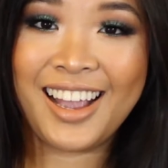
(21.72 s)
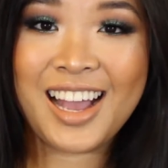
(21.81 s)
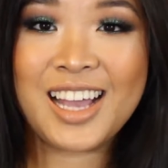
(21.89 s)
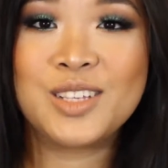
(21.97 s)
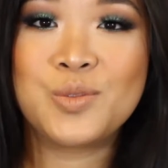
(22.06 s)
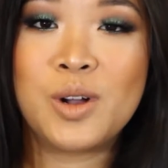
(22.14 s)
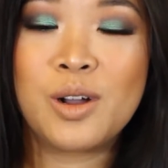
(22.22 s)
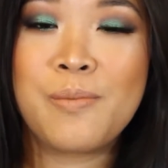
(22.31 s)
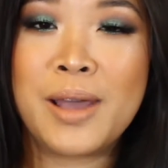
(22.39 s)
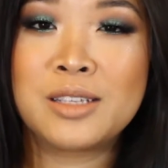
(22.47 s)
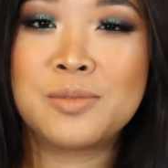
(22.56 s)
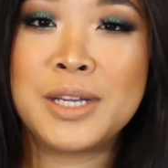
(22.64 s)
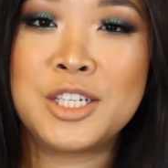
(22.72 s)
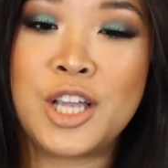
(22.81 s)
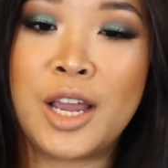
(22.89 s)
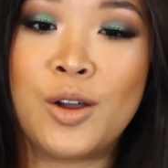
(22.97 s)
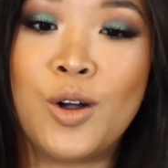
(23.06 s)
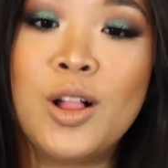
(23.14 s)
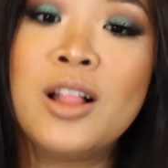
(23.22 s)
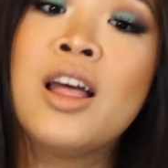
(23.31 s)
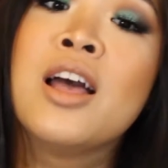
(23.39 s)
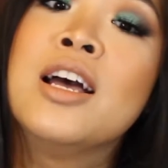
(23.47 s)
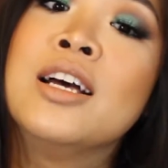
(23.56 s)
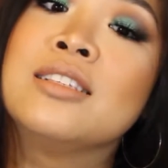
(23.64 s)
guys, welcome back to my channel.
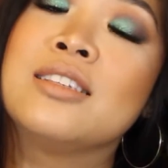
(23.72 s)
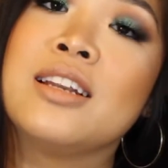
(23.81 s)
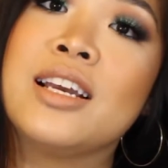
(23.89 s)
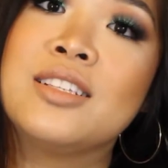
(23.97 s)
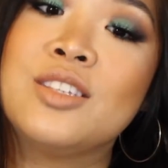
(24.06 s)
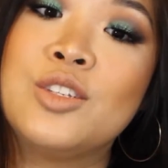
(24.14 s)
Today's